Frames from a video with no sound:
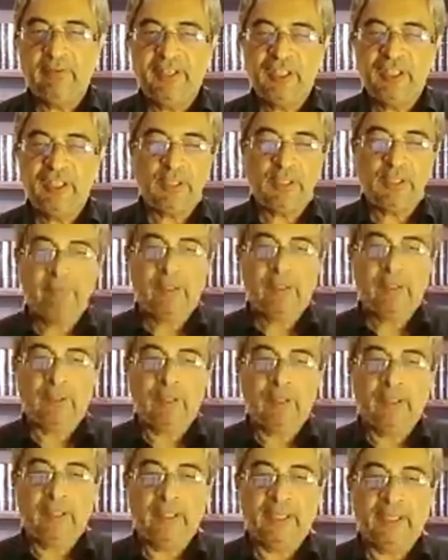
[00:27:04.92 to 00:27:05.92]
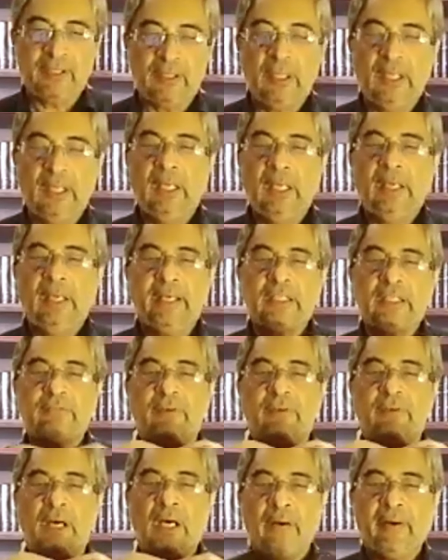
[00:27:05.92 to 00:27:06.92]
very specific context. As
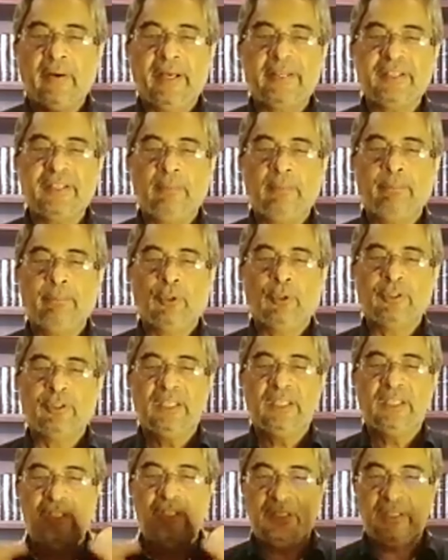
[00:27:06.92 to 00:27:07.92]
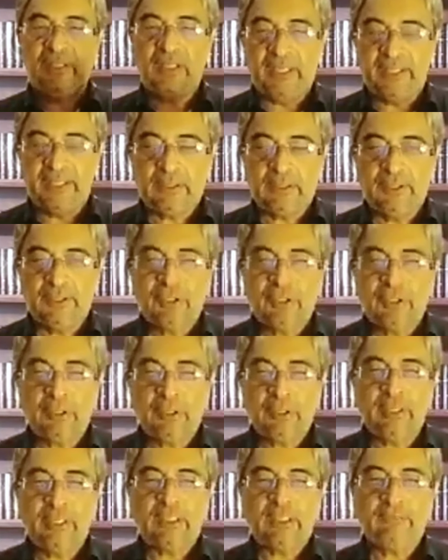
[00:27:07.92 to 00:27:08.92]
far as imposing jizya is
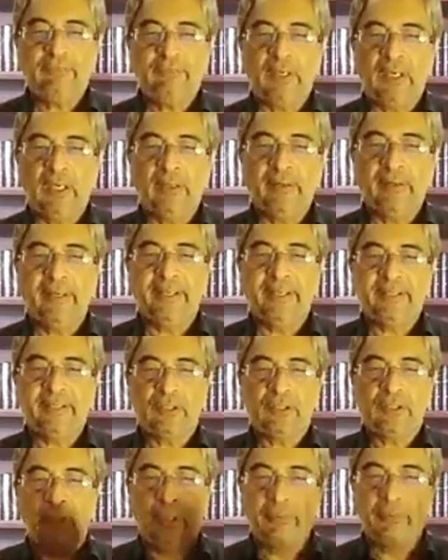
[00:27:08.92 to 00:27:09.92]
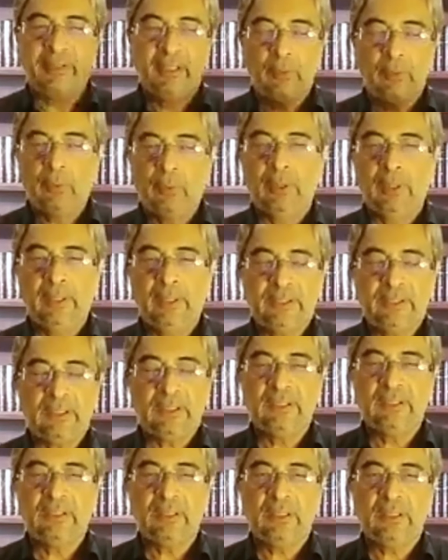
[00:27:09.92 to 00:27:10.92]
concerned, as far as conquering the world is
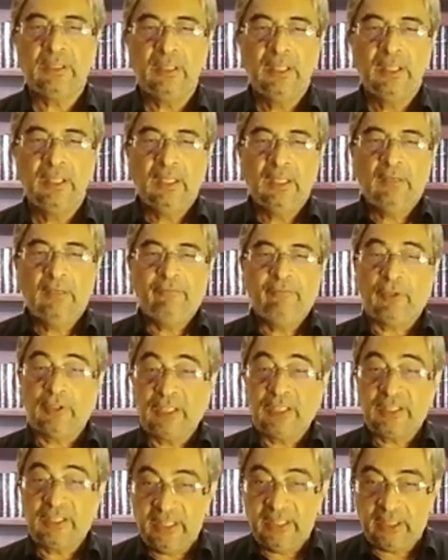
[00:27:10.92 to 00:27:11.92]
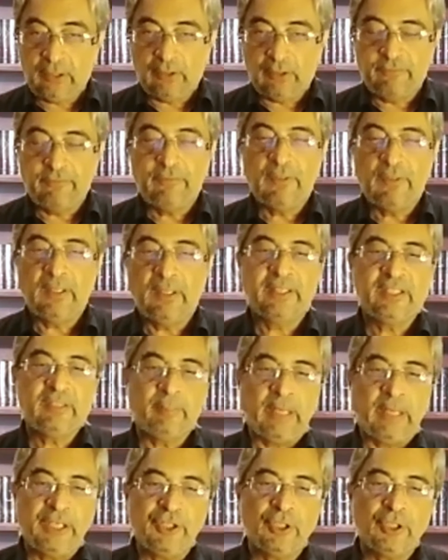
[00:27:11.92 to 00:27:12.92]
concerned, for the sake of
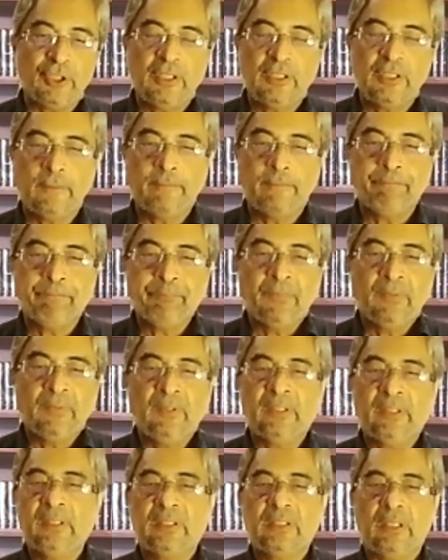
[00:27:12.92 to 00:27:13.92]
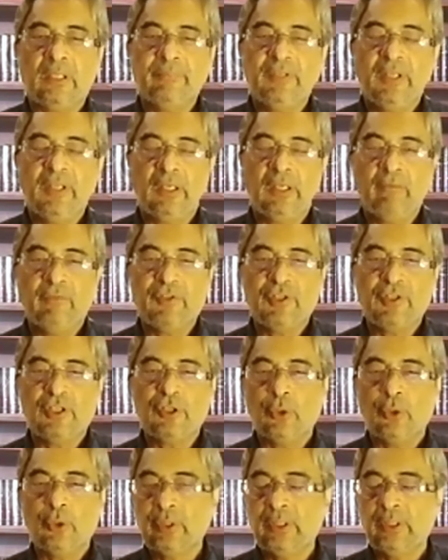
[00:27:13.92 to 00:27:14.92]
expansionism, this is something which
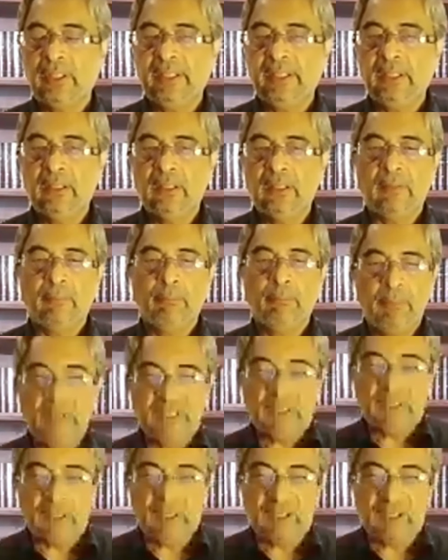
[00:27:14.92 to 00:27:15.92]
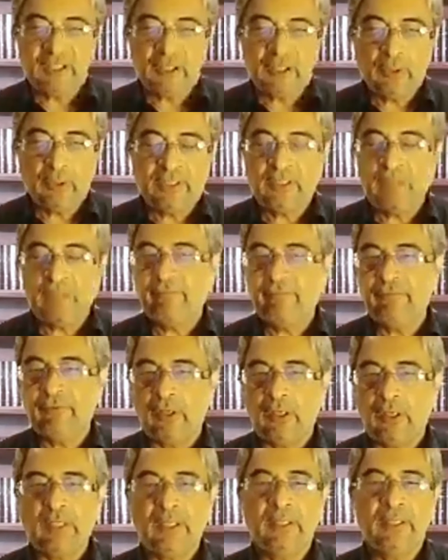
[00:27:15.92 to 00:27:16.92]
is totally misunderstood. It's a
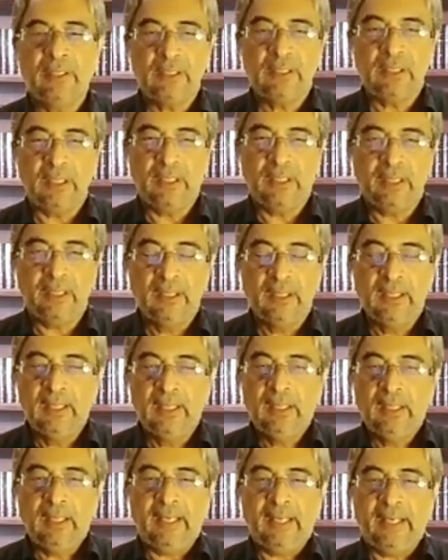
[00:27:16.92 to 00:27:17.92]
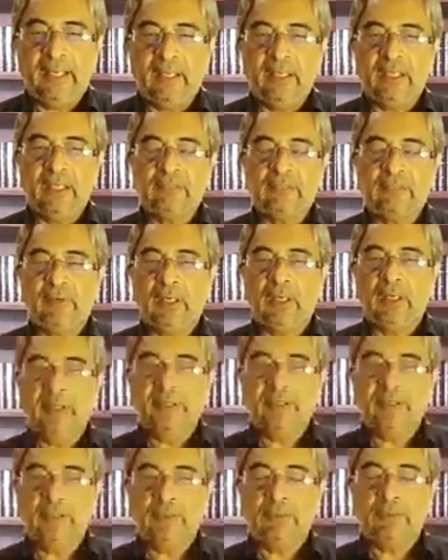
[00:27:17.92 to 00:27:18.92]
flawed understanding. And as far
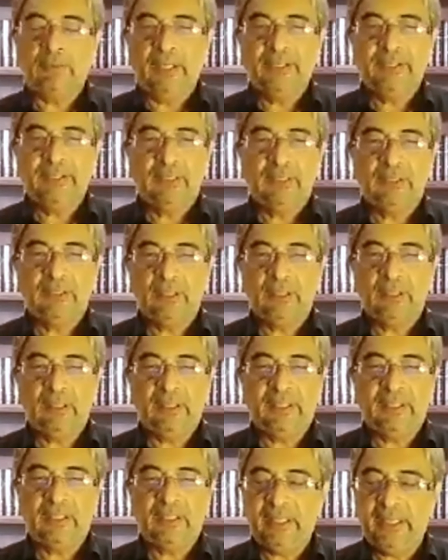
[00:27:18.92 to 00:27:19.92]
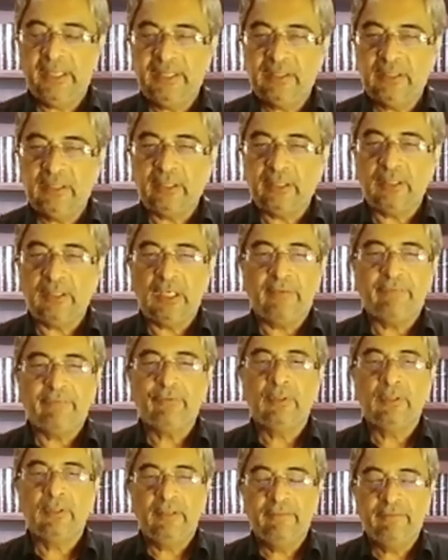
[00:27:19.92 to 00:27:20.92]
as the Quran is concerned, it says that you have
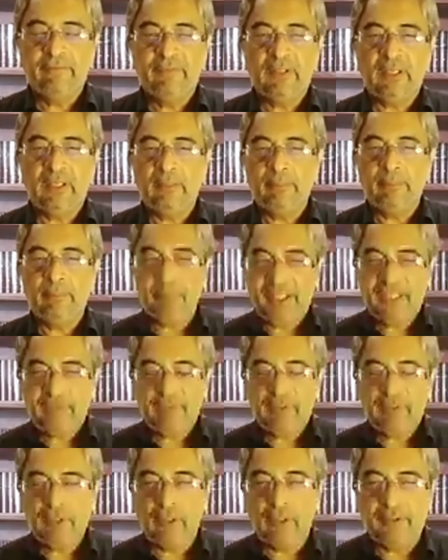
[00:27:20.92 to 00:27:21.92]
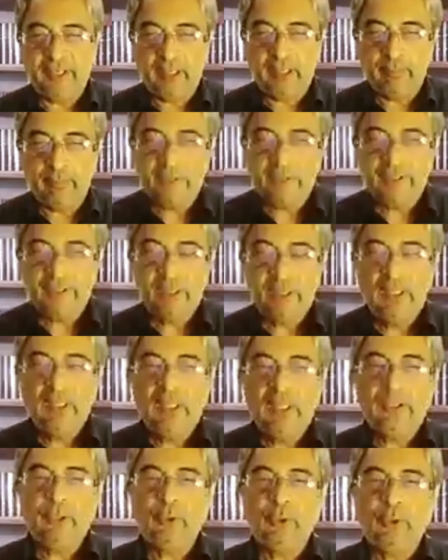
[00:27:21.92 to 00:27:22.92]
to live in peace with your neighbors.
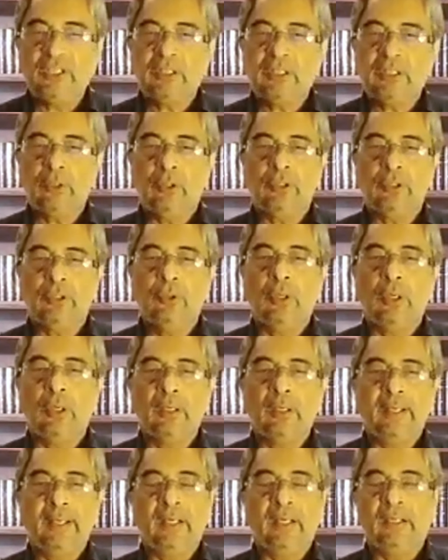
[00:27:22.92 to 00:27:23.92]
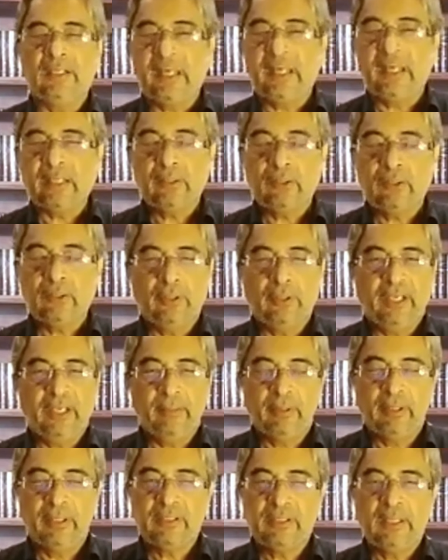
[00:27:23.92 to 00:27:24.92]
You just cannot go on and attack your
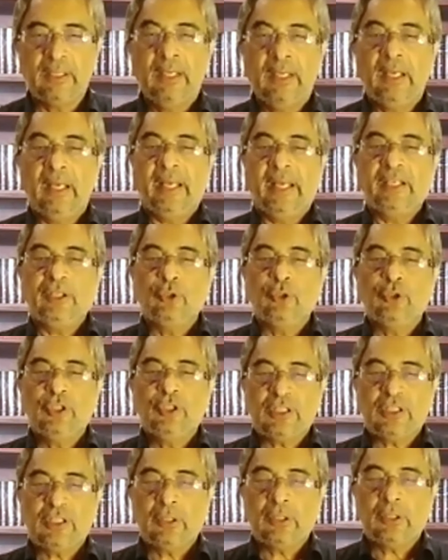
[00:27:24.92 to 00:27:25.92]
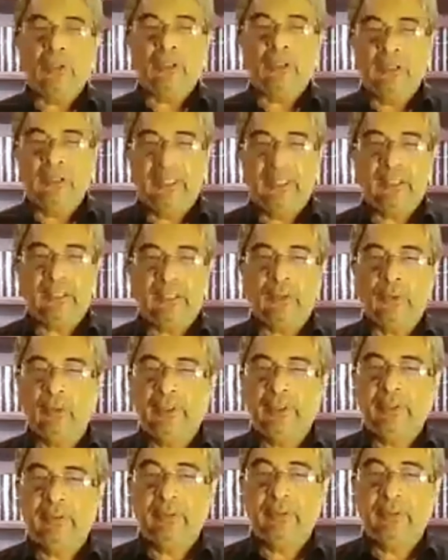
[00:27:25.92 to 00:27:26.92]
neighbors. And you just cannot think that only